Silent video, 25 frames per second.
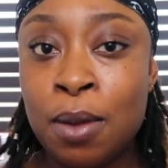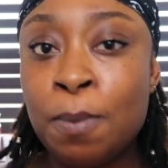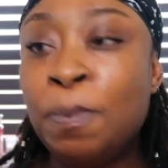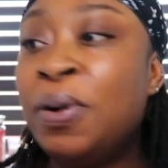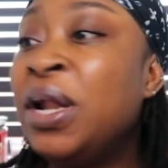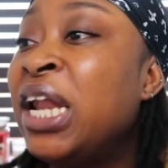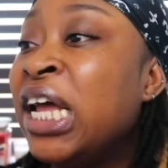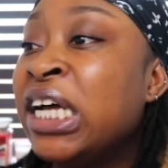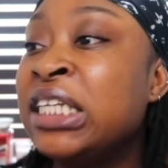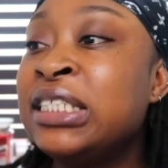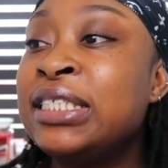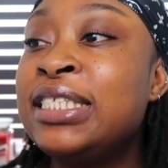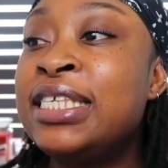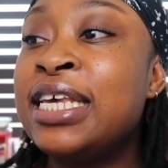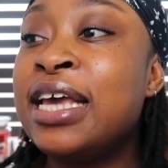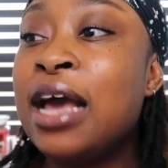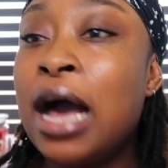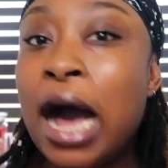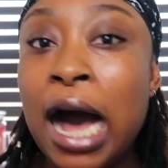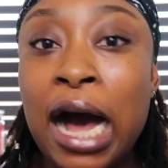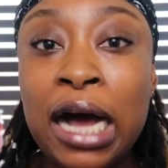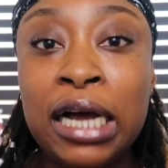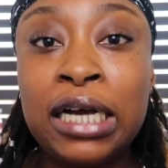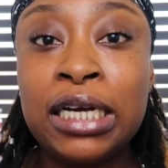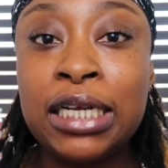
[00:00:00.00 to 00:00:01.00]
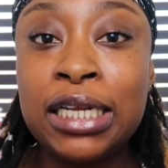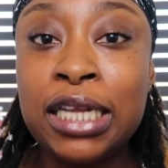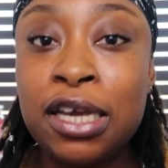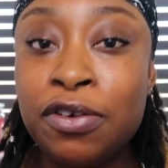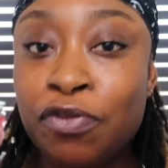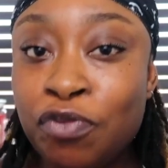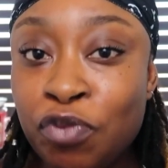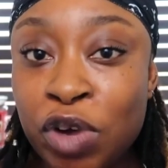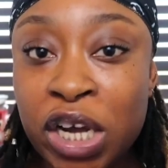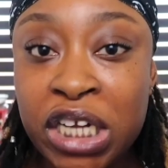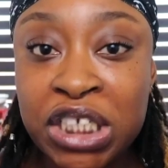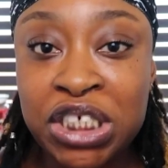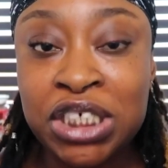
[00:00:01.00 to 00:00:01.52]
Plenty
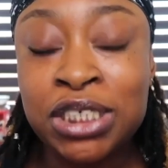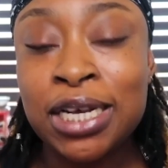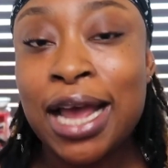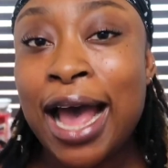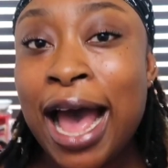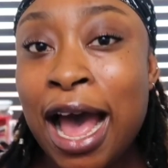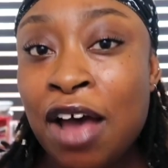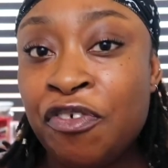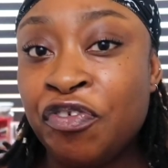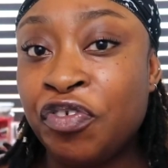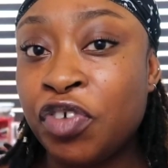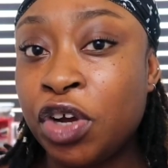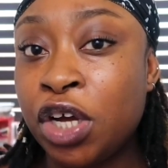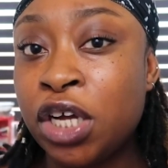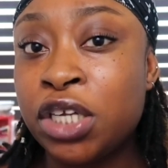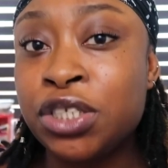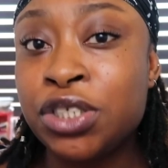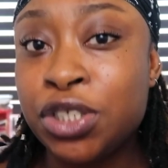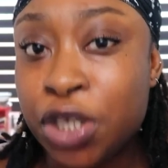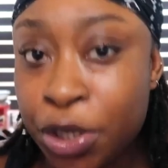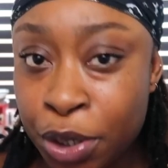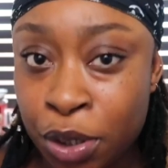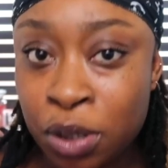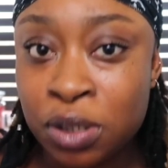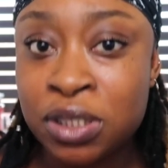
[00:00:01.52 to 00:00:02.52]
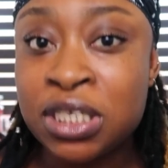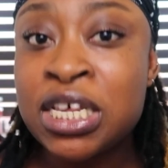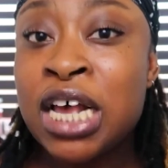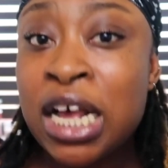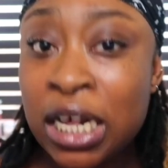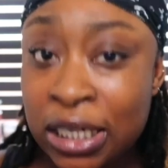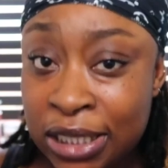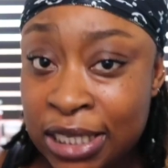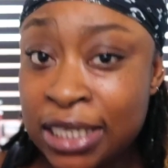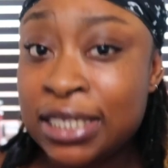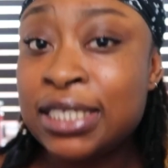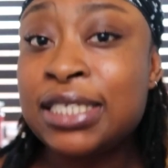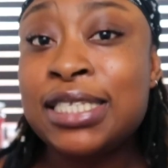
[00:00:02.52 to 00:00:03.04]
ugly, rich African dudes,
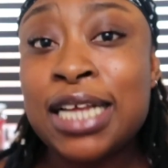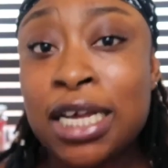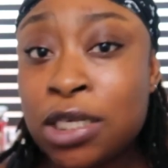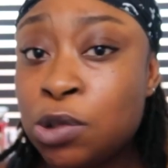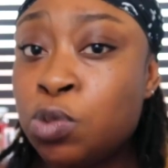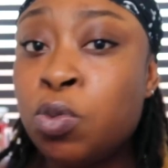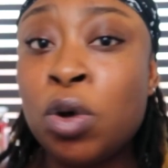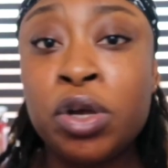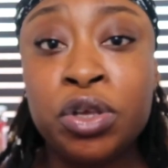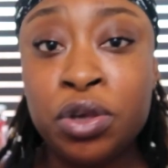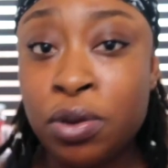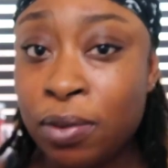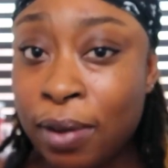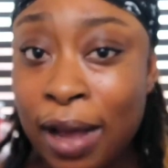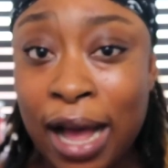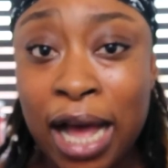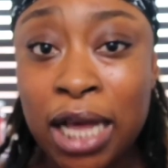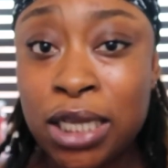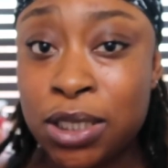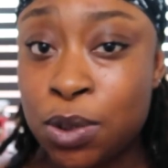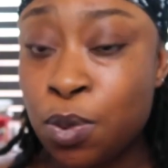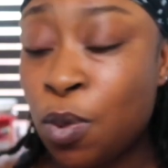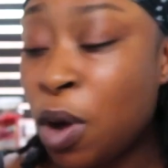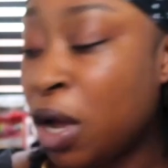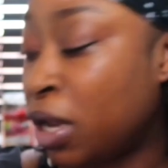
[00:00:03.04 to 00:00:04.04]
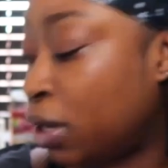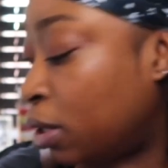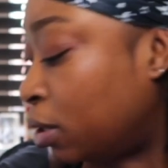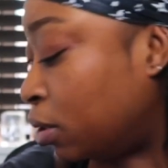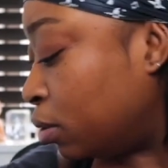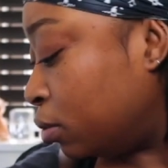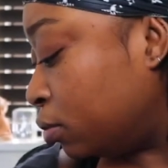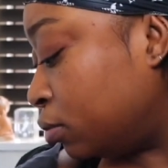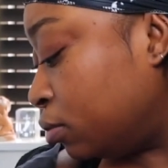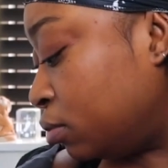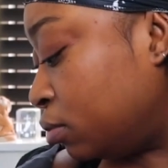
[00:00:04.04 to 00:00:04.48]
since that's what you guys want.